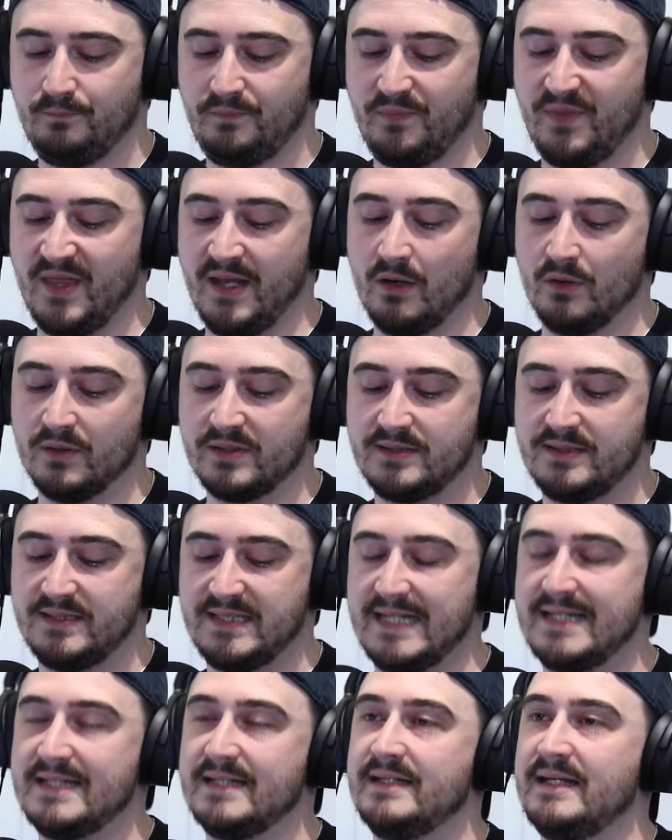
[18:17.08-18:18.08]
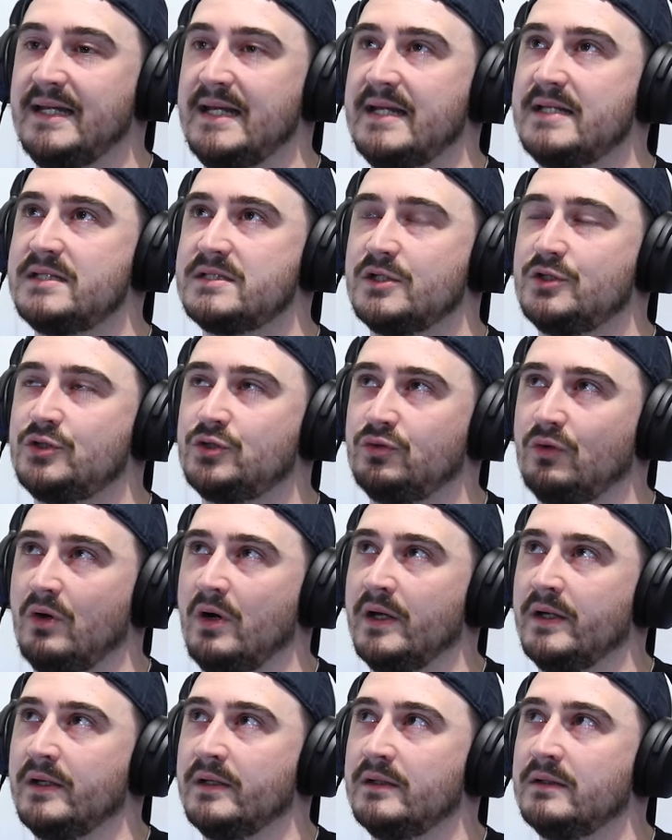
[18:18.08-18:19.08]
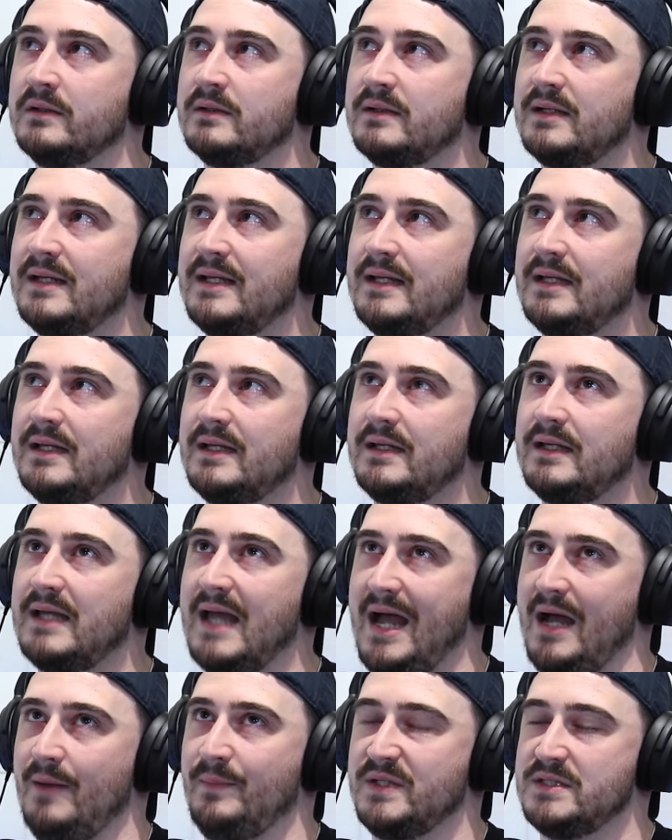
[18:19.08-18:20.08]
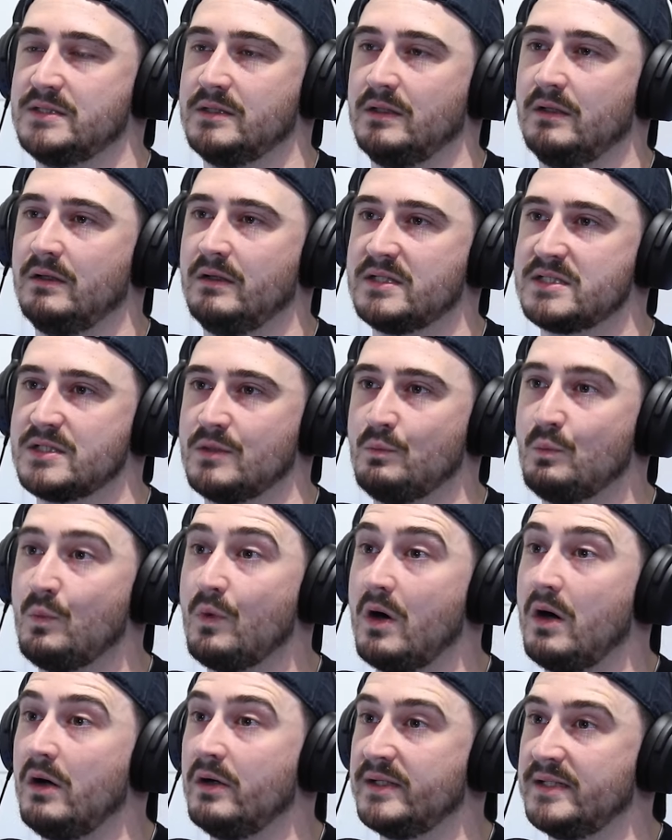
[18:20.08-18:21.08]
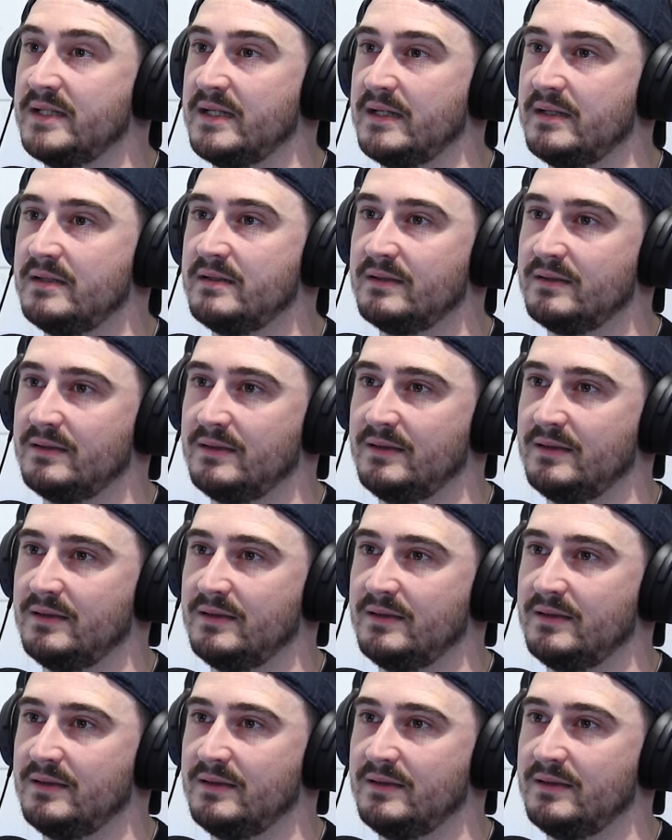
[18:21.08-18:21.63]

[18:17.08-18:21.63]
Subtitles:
Then I didn't need to try and capitalize on what I did.